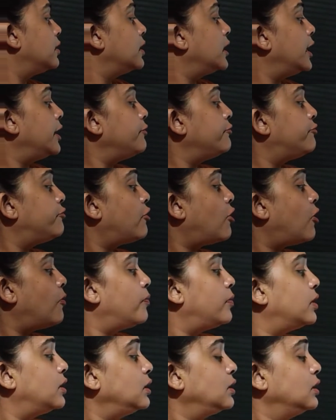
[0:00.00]

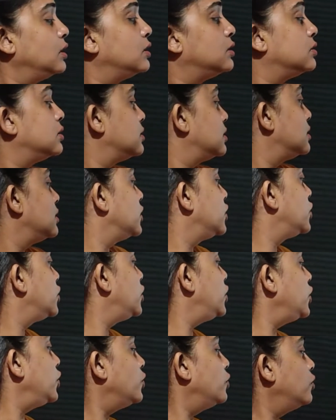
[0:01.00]
Informal,
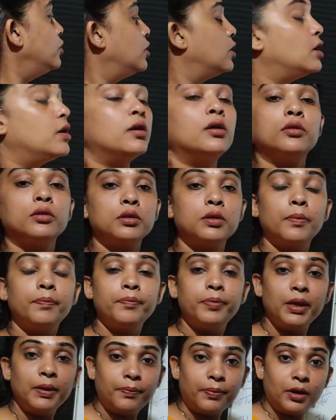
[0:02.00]
tu, the
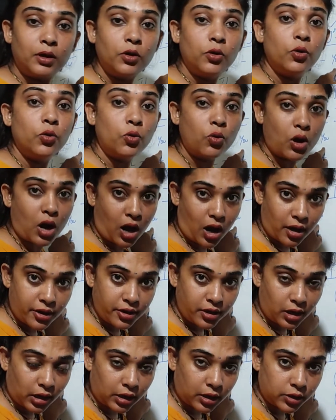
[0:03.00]
people who are
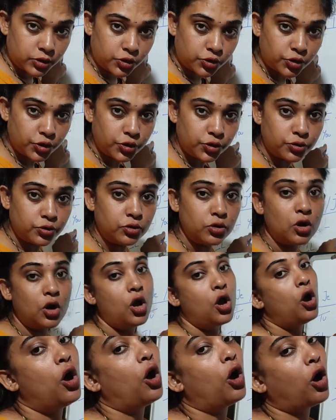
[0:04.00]
younger to you,
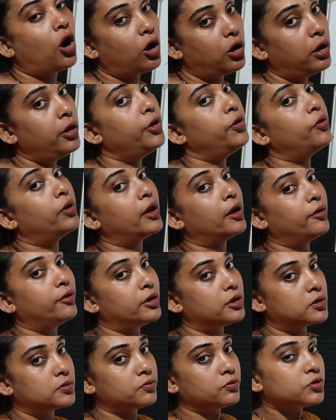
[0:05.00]
or you can
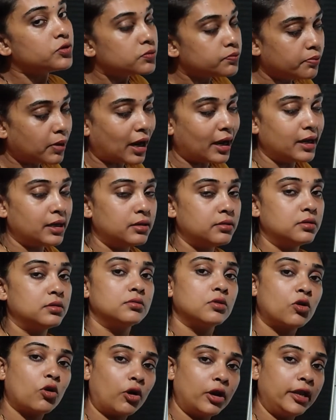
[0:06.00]
by
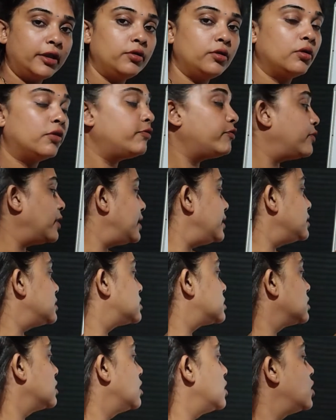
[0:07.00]
calling your
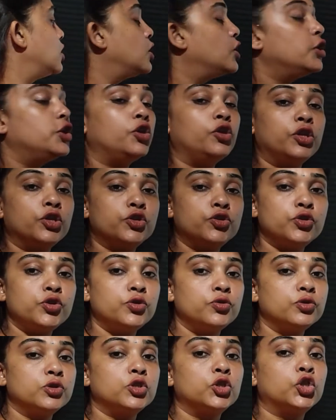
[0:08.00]
friends. You need to
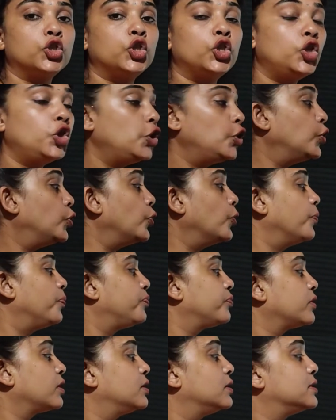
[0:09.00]
use tu.
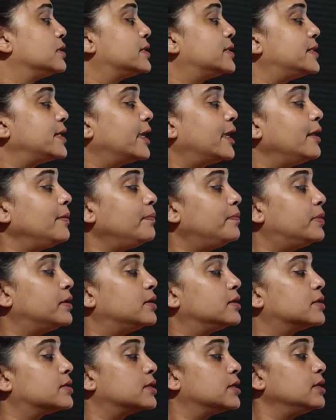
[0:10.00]
Second
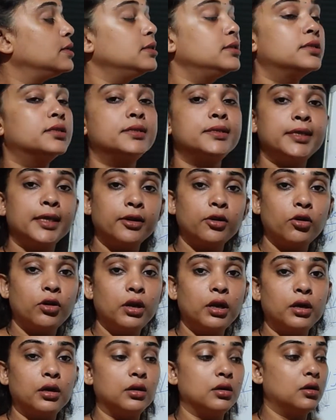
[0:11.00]
person
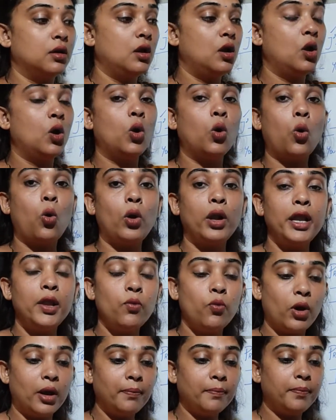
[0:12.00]
singular. Only
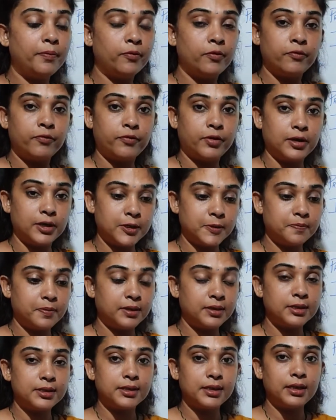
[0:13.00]
one first
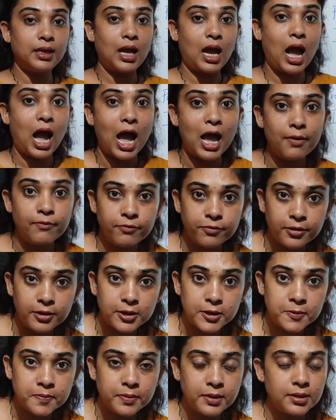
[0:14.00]
person. I am
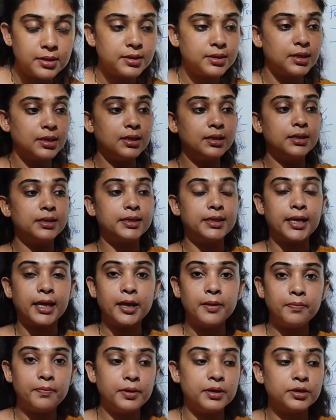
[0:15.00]
first person.
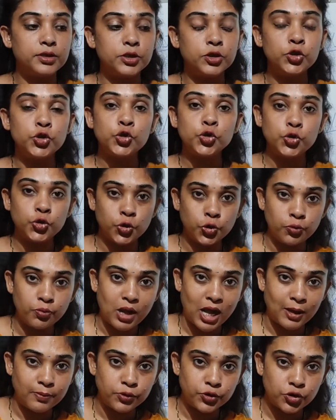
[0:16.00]
Second person to whom
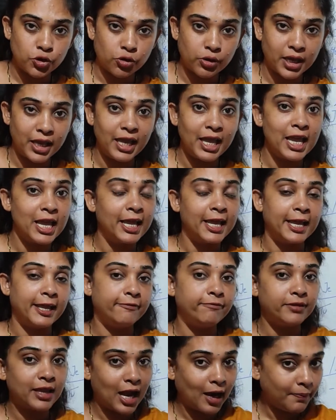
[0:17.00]
I am talking.
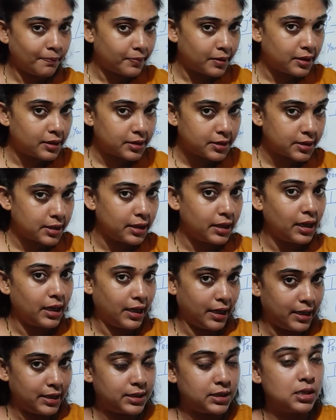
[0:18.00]
If that person
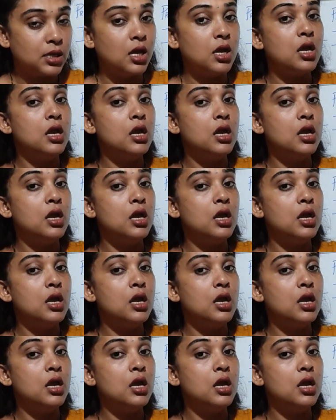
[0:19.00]
is